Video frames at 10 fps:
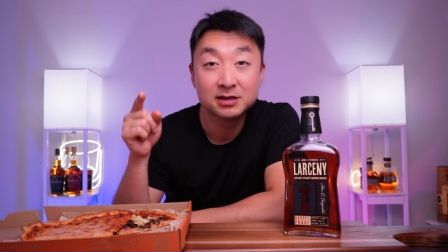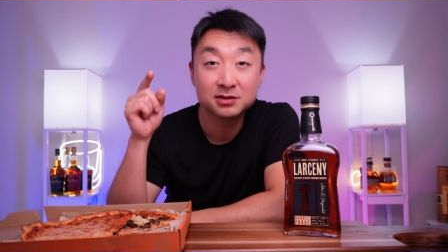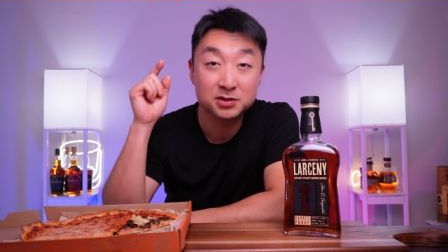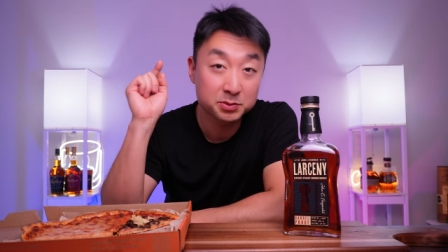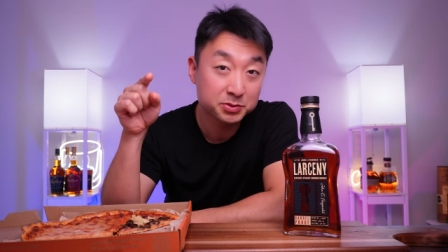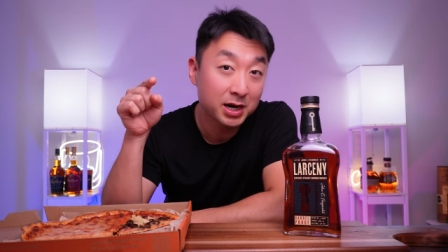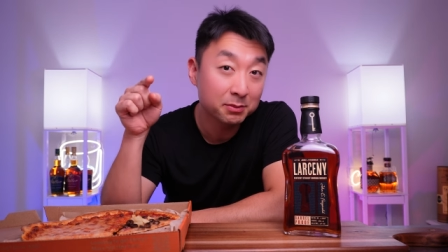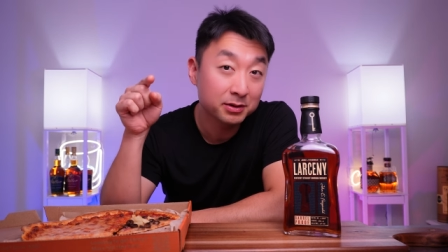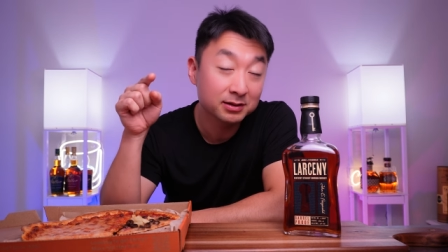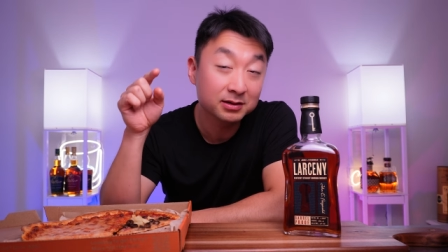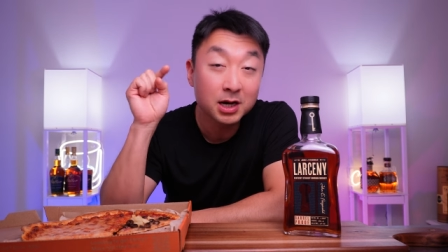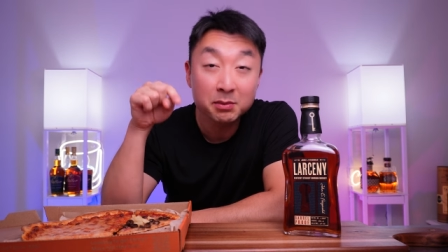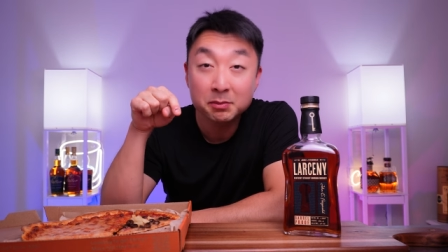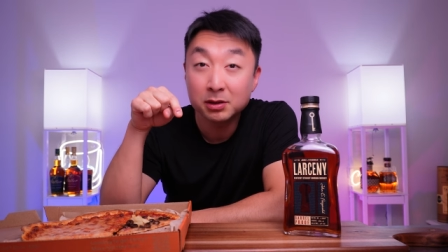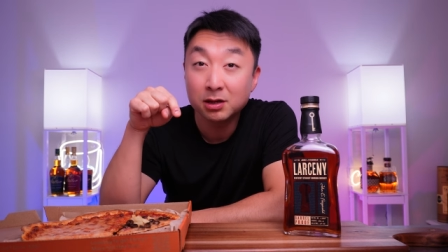hit the subscribe button,
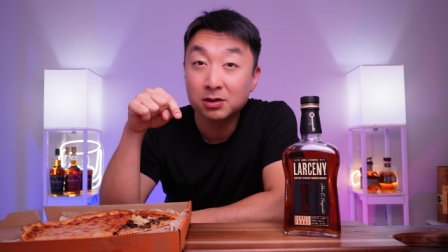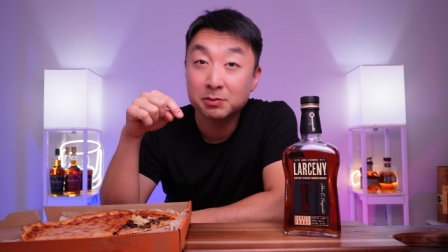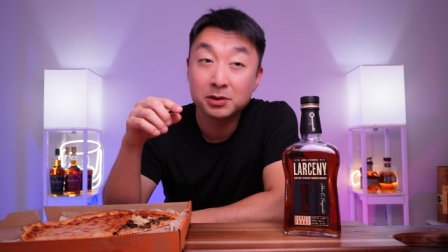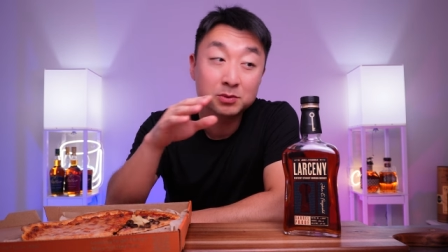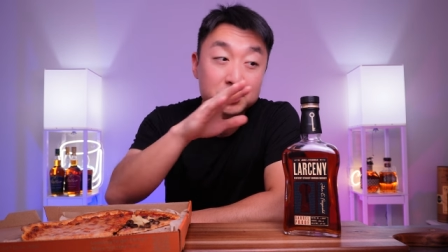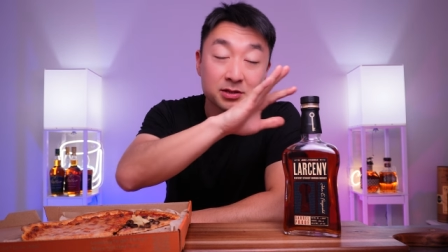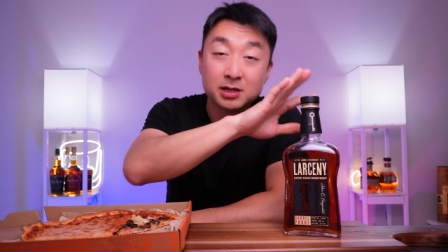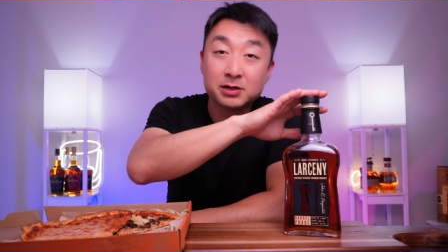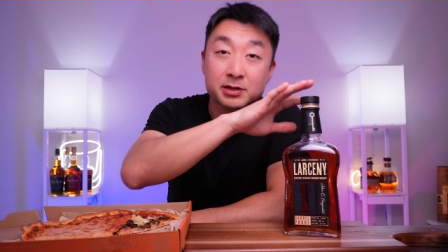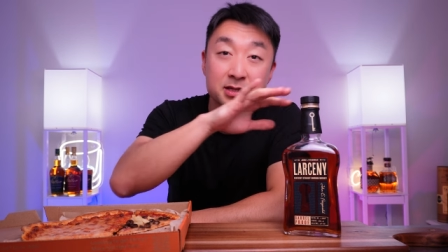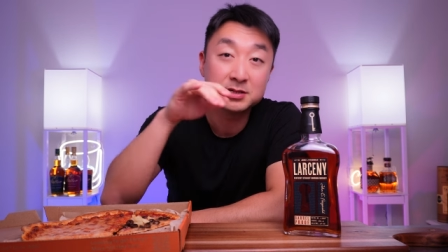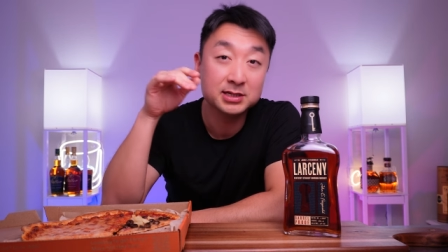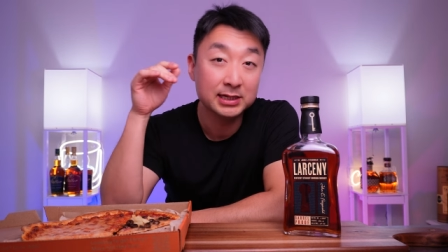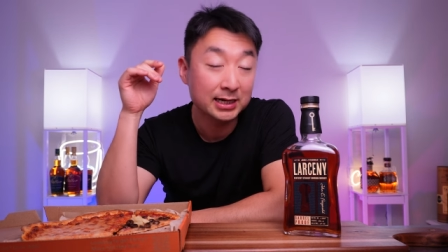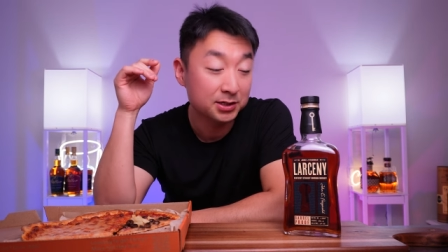comment below, let me know what you think about the
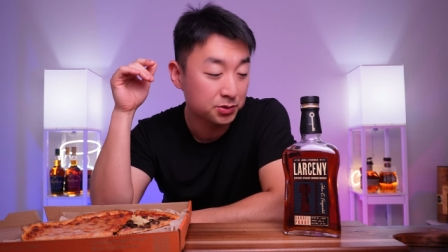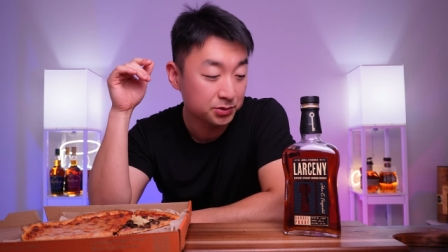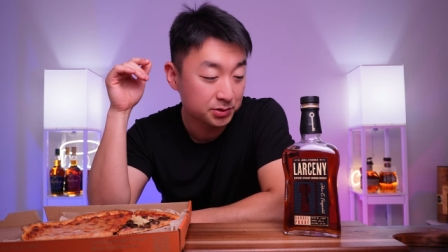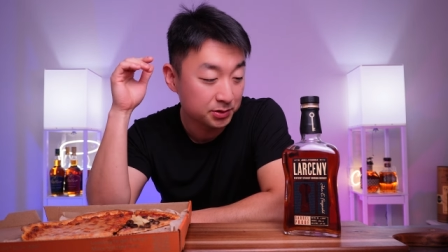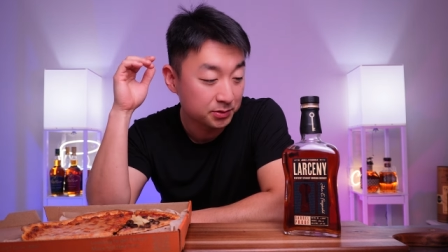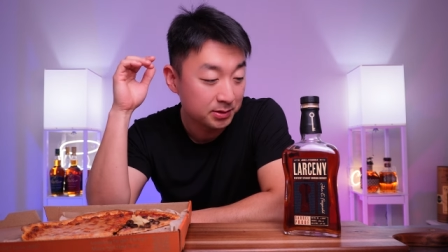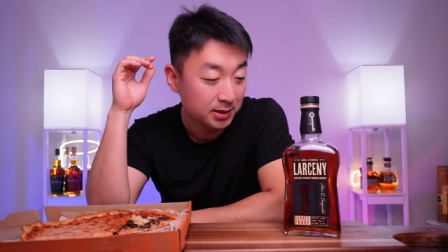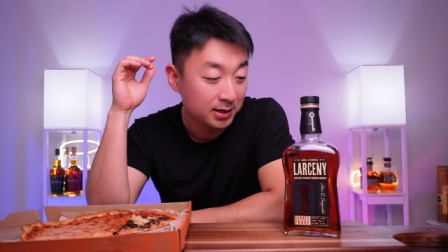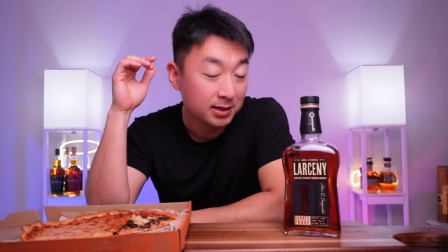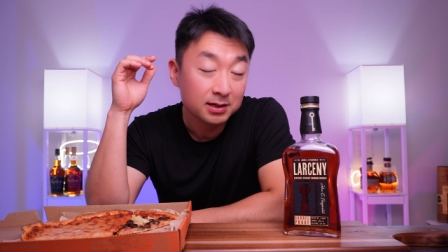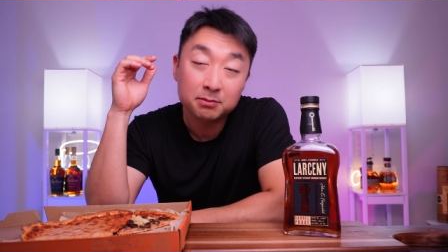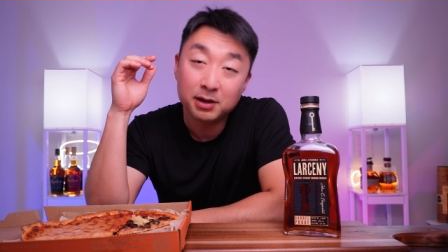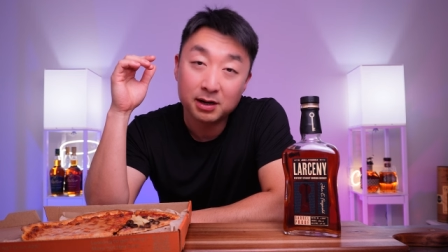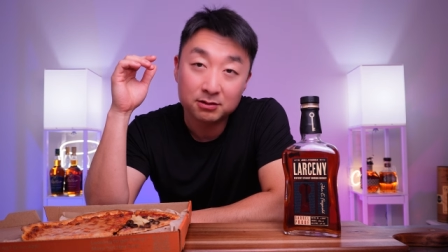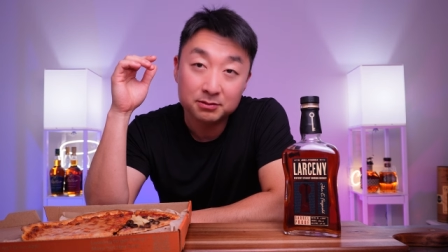C922
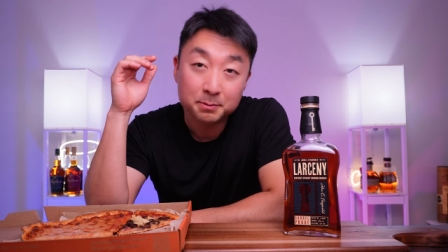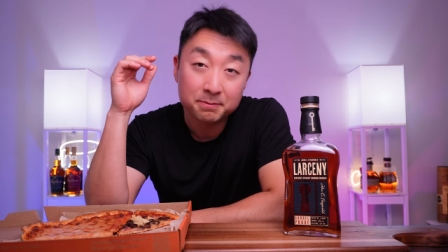bottle